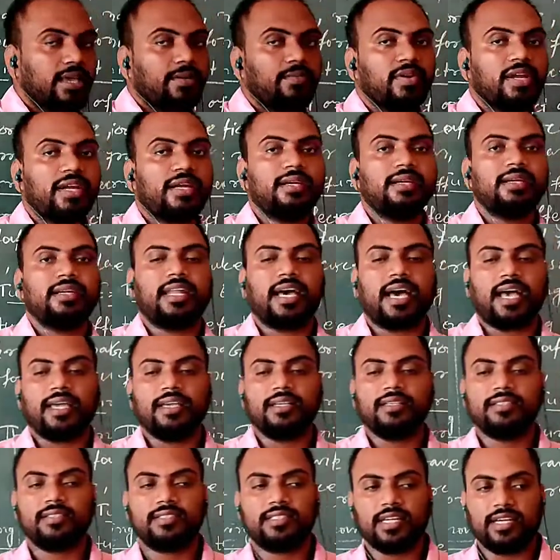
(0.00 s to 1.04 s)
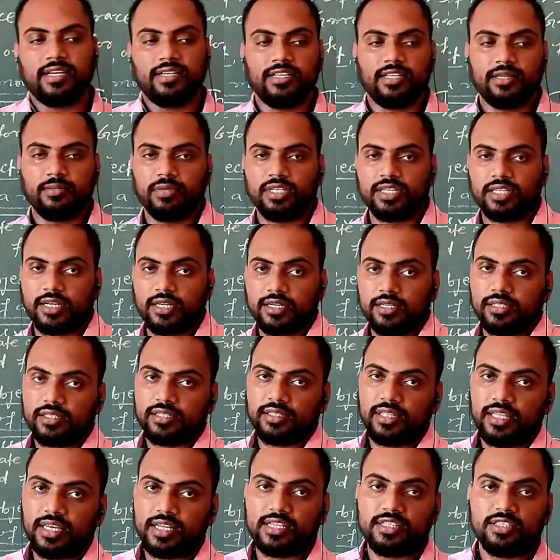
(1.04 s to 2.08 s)
7 dyne centimeter.
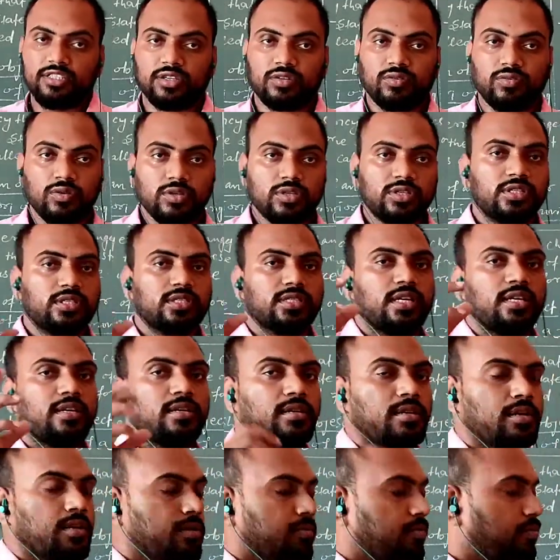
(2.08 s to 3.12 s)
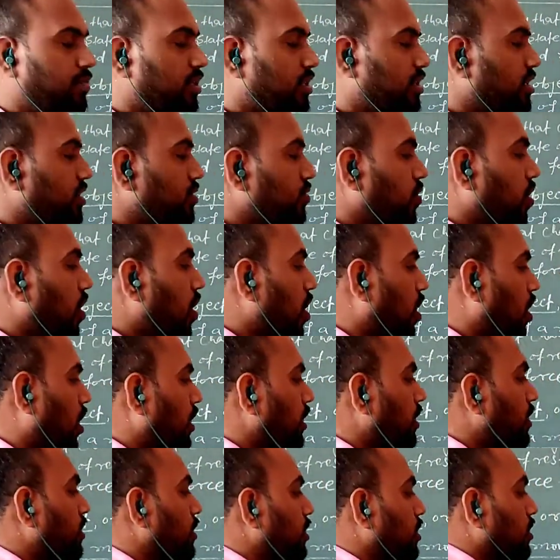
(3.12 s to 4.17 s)
There is a question with you
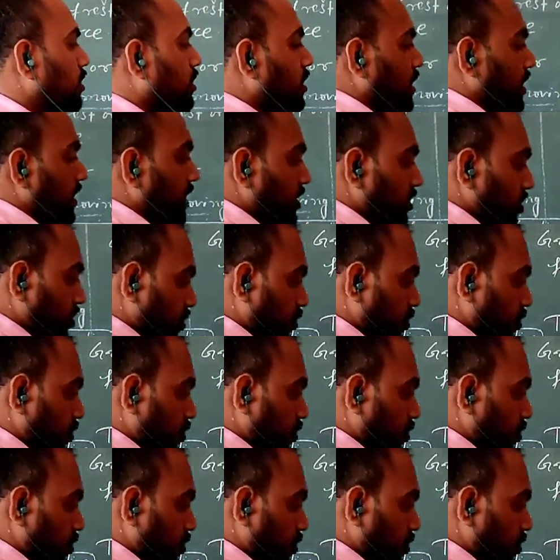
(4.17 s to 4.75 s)
all. It